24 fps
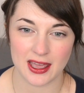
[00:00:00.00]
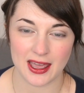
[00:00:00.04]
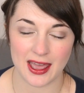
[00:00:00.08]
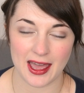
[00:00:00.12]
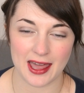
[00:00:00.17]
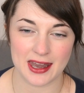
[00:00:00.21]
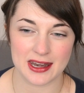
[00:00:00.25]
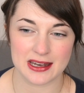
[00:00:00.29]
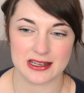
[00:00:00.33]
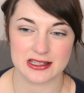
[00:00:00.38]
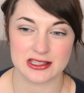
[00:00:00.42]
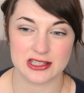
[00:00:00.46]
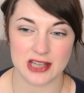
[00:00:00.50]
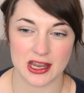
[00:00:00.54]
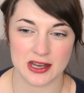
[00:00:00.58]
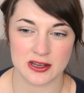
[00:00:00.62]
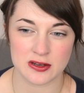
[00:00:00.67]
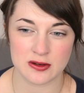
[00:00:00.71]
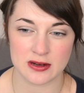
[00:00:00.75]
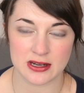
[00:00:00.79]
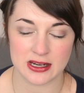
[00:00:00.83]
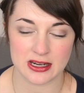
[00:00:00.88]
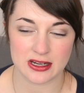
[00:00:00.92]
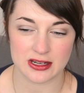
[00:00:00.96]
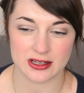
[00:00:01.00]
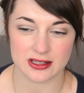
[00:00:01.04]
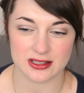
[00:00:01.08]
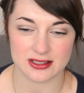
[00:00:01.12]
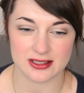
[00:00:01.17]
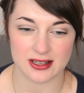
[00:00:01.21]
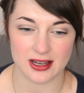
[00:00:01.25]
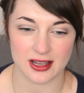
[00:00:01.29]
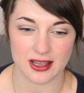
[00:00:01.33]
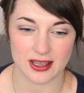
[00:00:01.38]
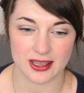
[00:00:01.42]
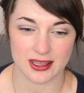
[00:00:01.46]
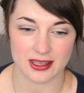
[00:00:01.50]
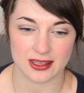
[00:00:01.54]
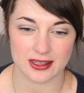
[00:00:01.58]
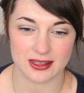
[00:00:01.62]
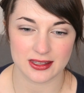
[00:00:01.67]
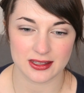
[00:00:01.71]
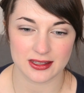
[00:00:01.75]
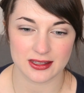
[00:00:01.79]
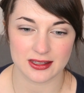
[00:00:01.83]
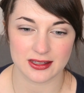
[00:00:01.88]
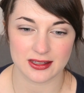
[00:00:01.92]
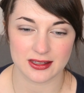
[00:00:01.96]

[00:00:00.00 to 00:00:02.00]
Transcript: And it genuinely looks like